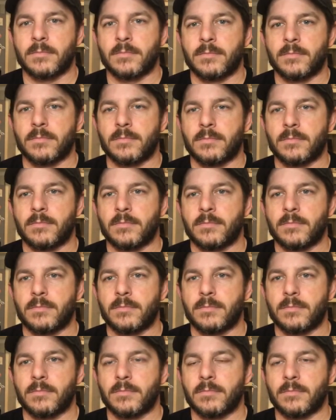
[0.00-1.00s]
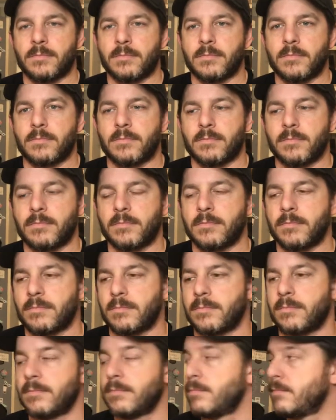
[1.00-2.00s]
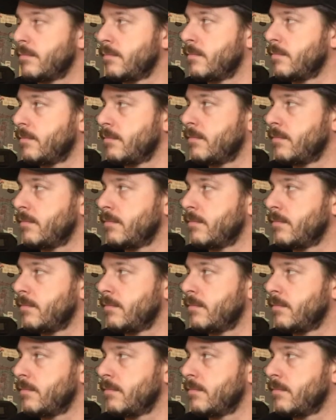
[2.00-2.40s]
This person isn't speaking.